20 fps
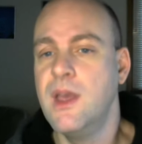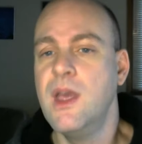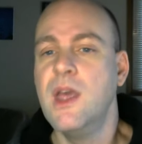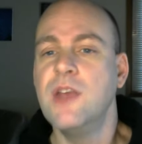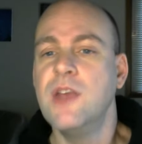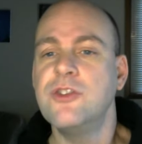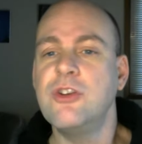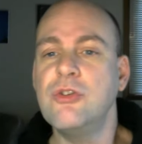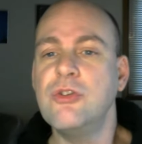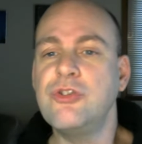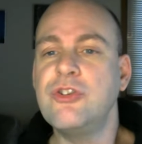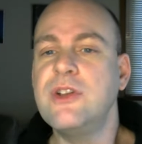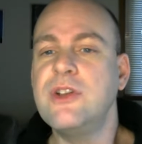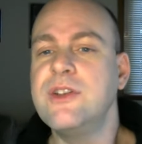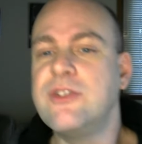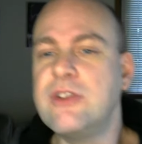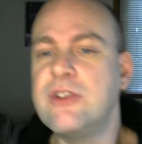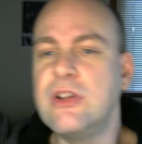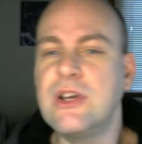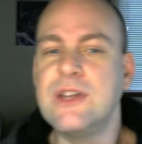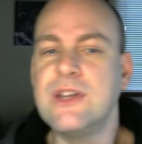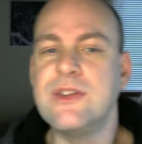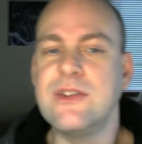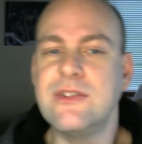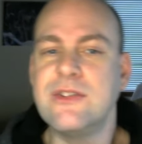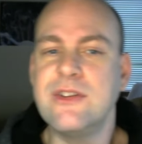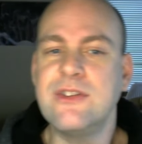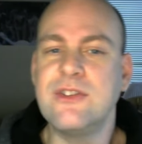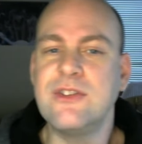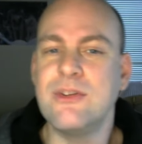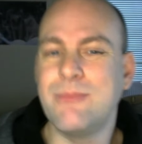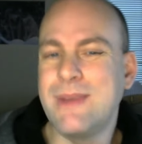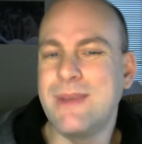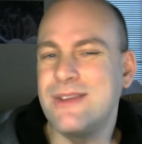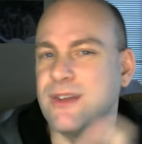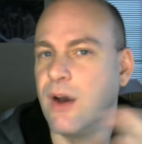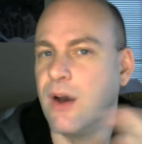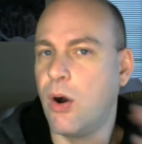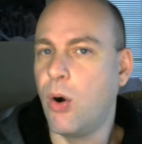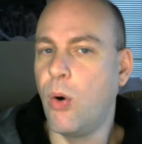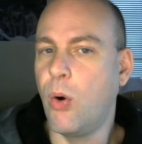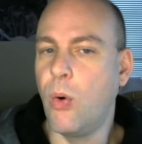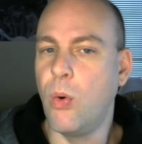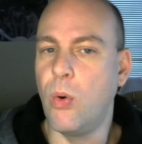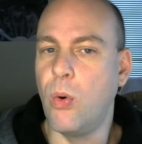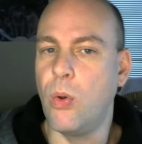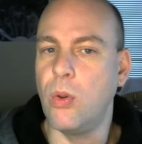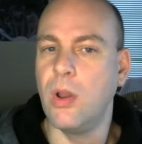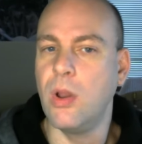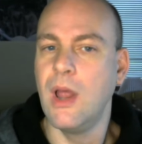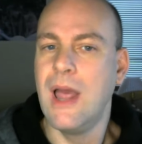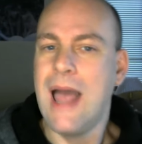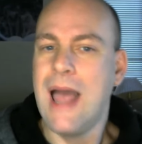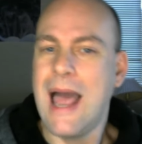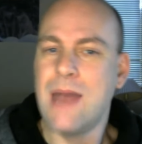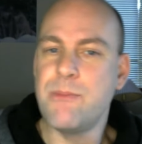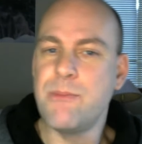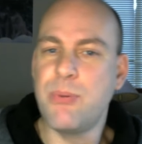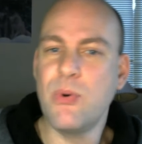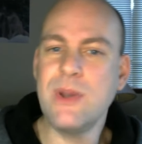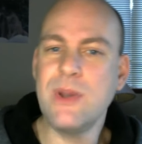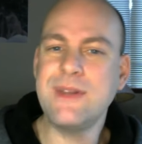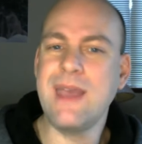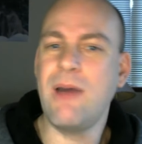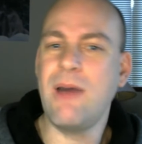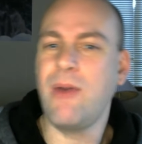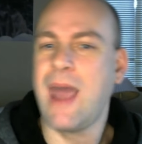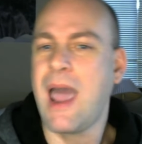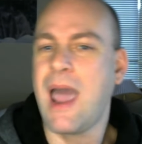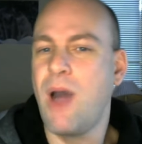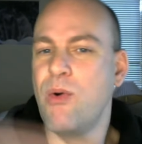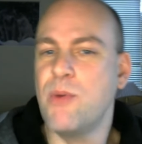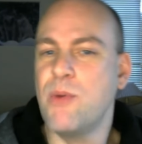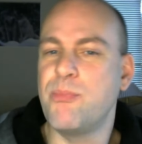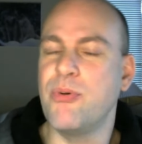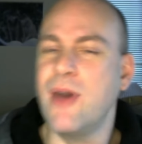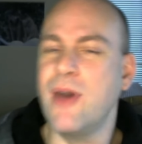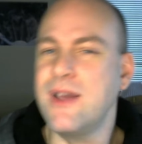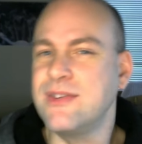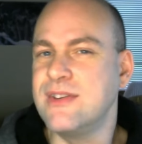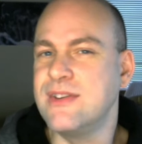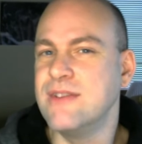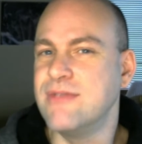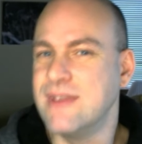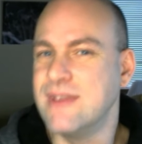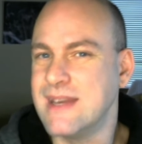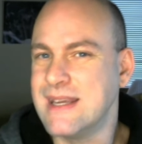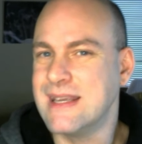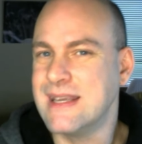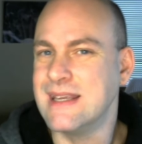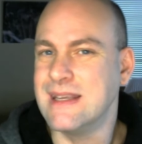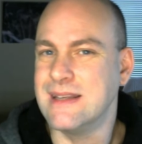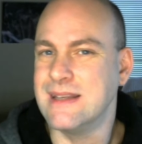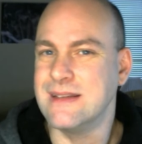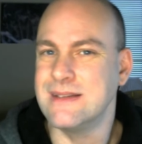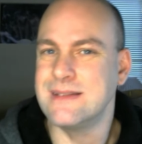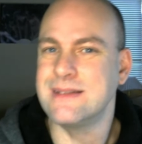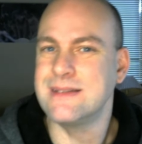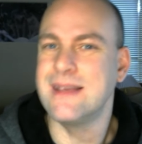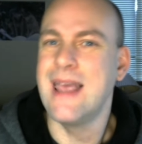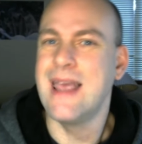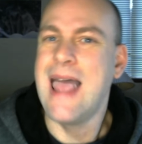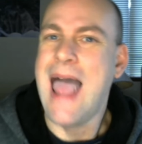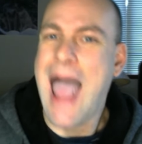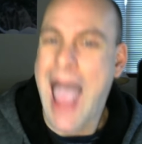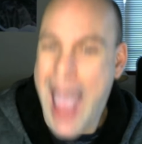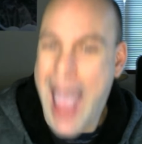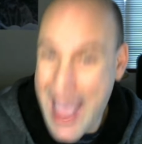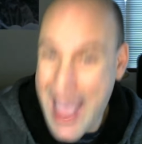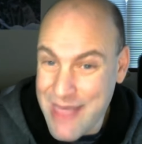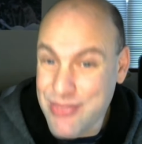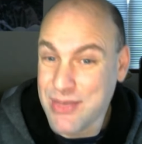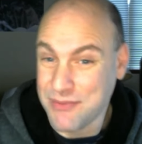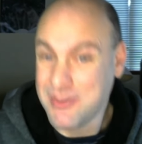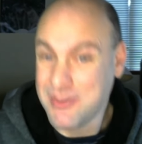Socialists look at the system as a whole and point out how oppressive it is, and that